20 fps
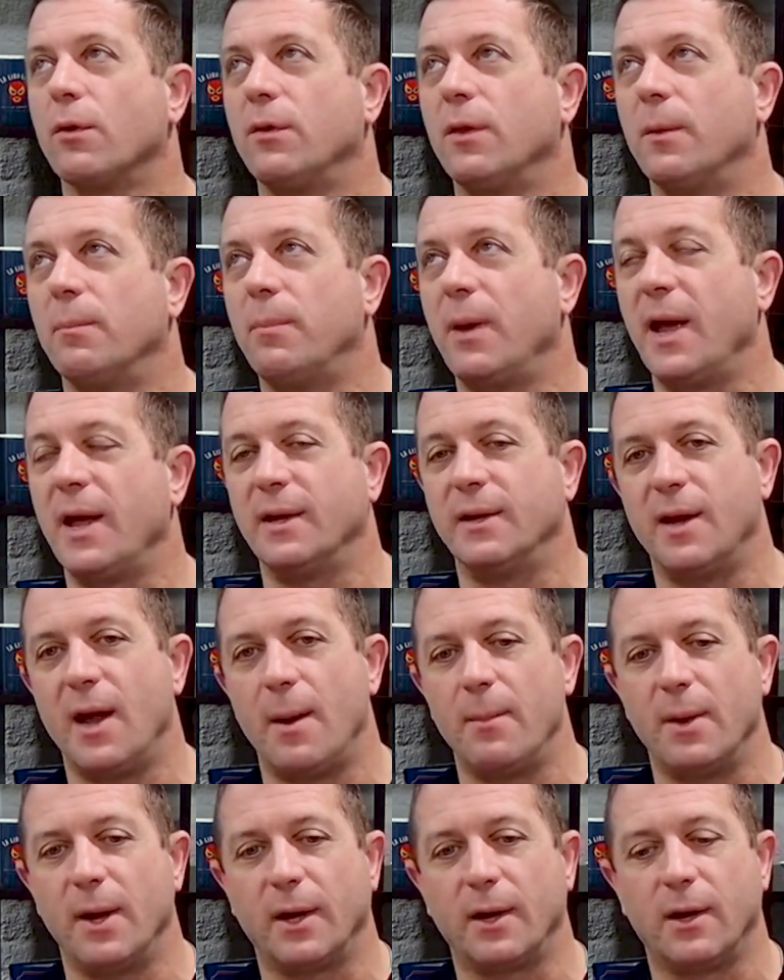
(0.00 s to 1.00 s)
the
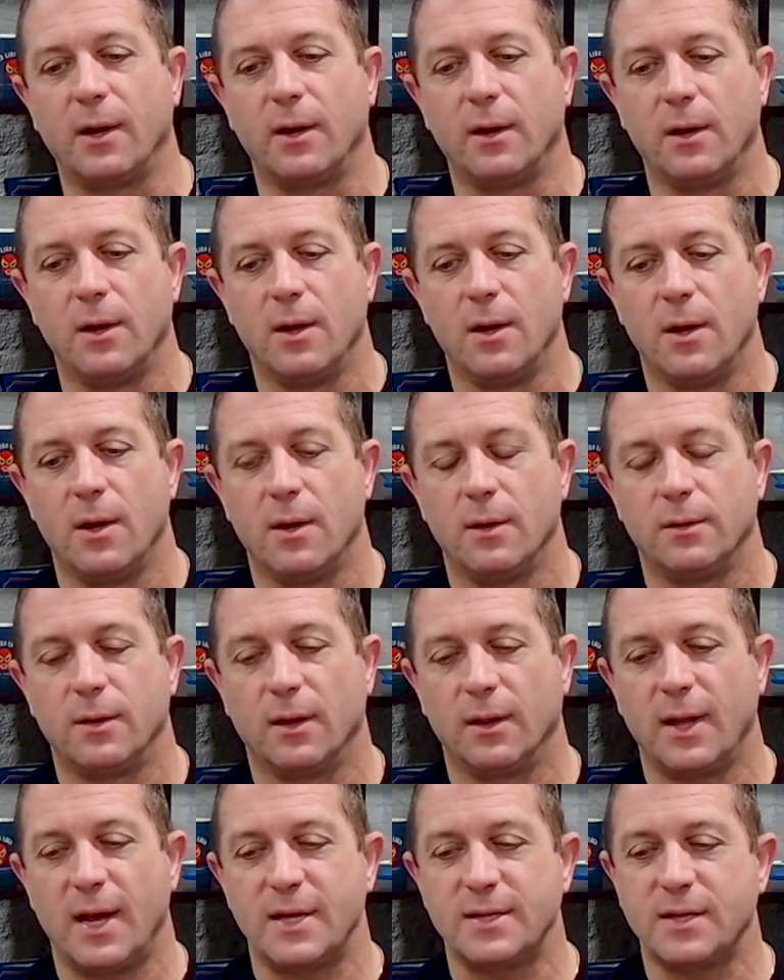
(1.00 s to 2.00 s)
pandemic,
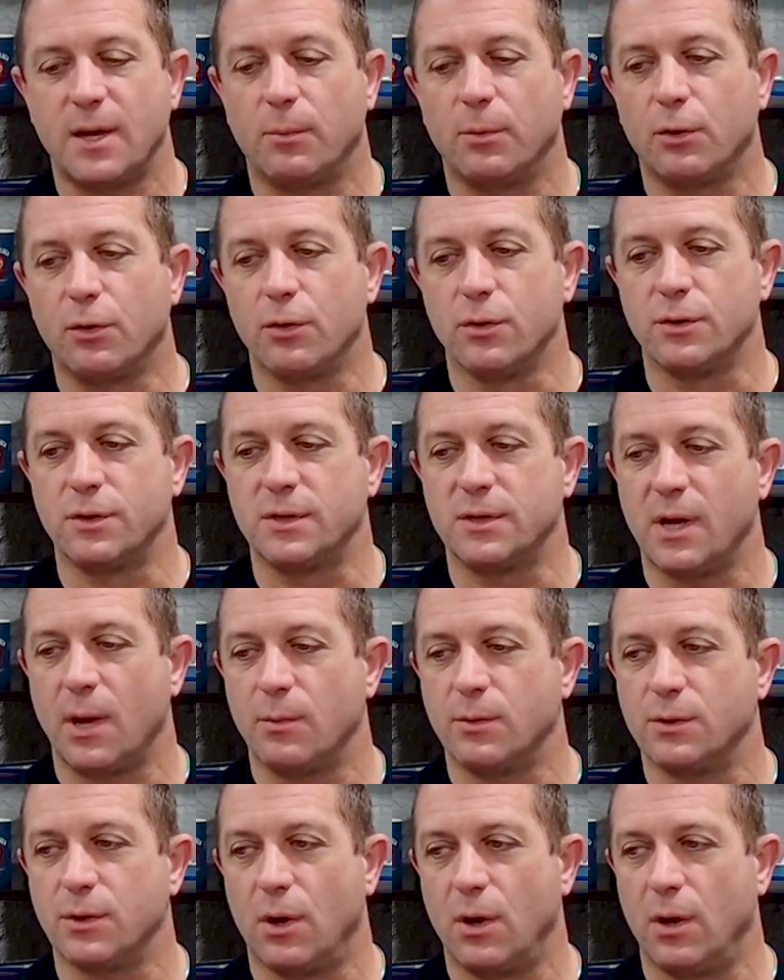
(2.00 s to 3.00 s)
the last couple cruises I
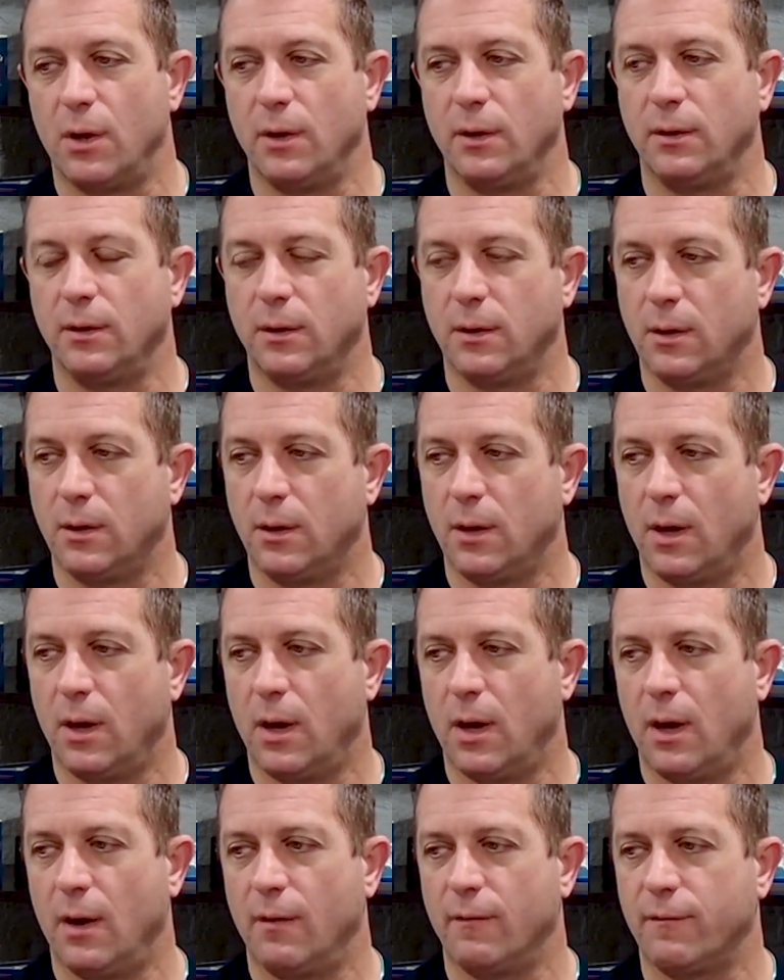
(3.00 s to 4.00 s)
was on,
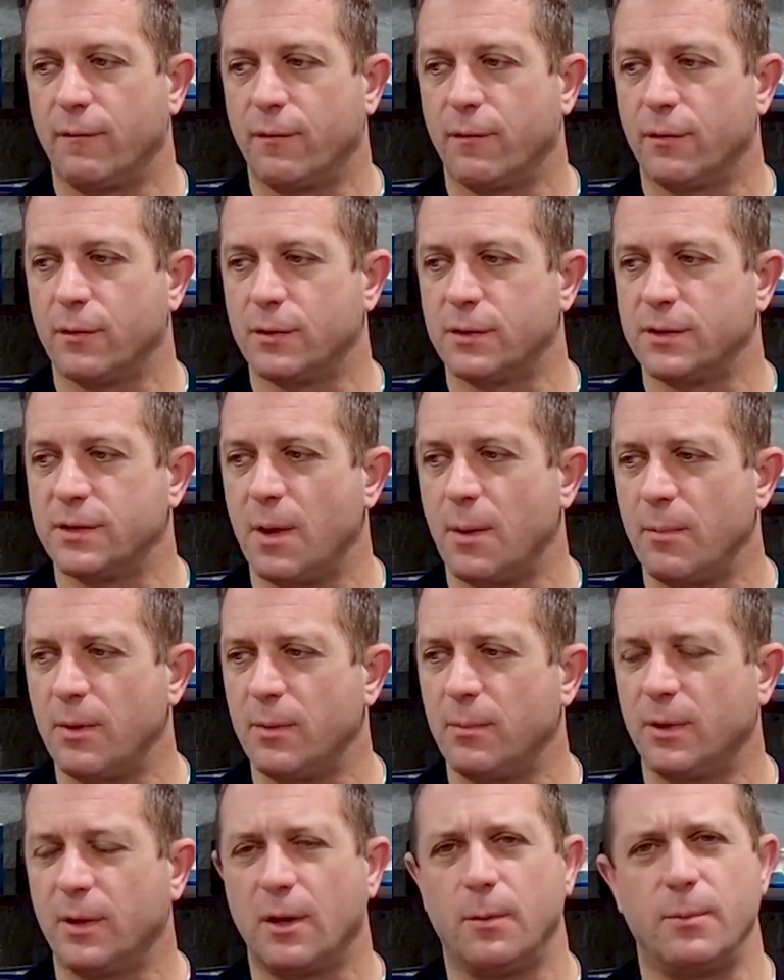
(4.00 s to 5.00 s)
for some of
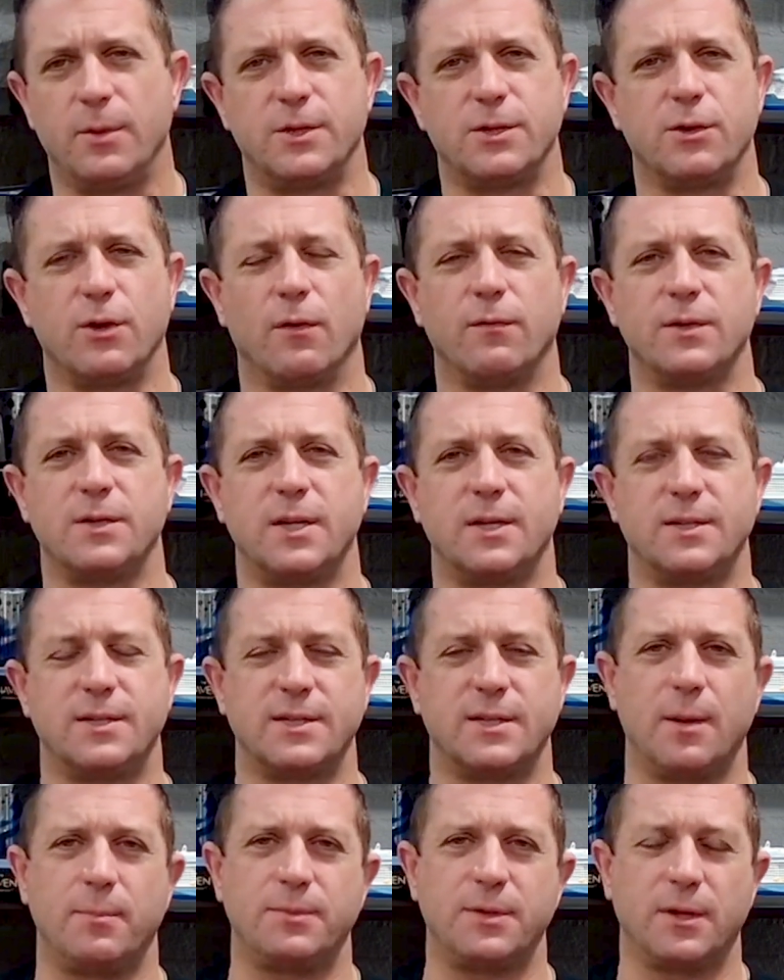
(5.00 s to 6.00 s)
them a little bit service had
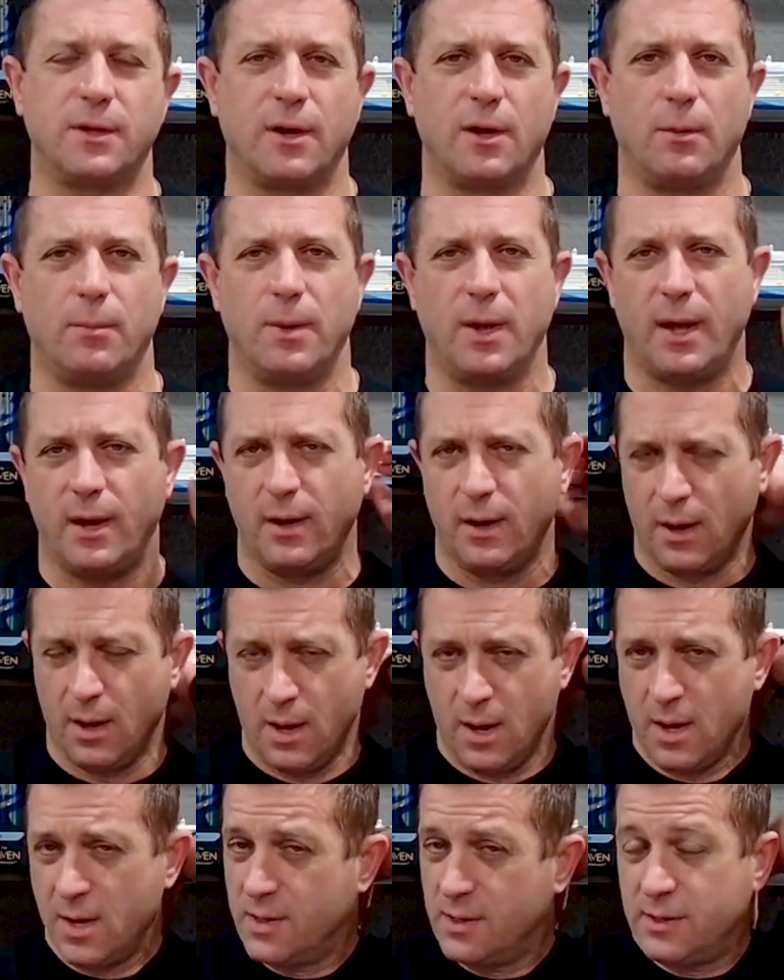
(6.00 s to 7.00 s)
slipped a little bit.
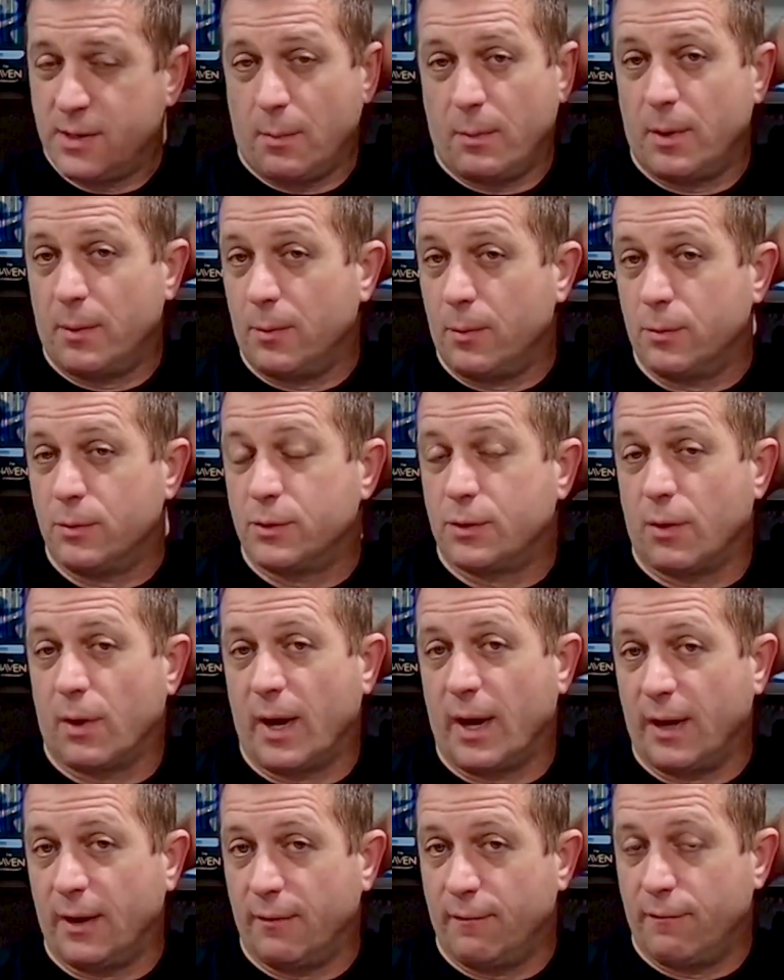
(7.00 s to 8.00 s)
Some of them it was
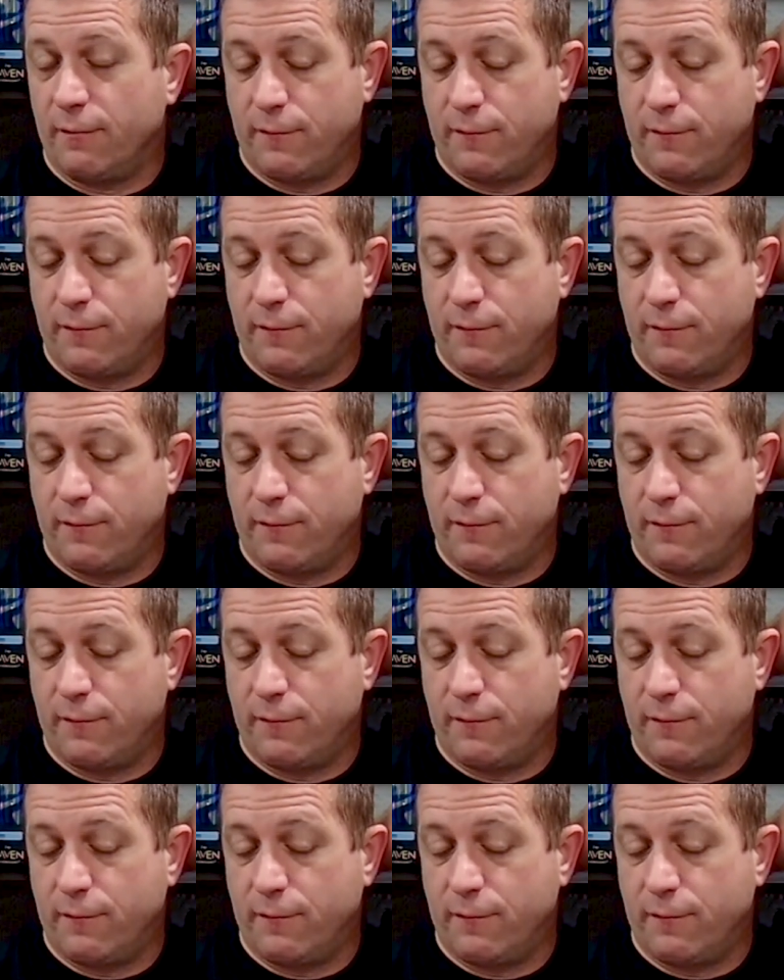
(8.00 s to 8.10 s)
great.